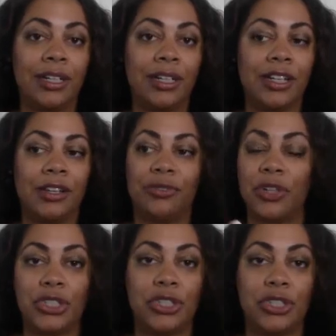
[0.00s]
the
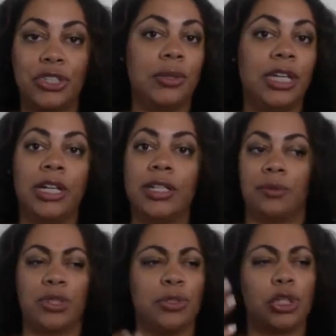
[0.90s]
first 2 years I
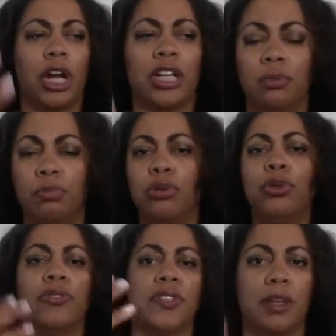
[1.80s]
was always trying to prove
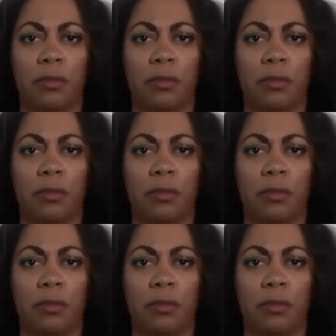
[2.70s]
something,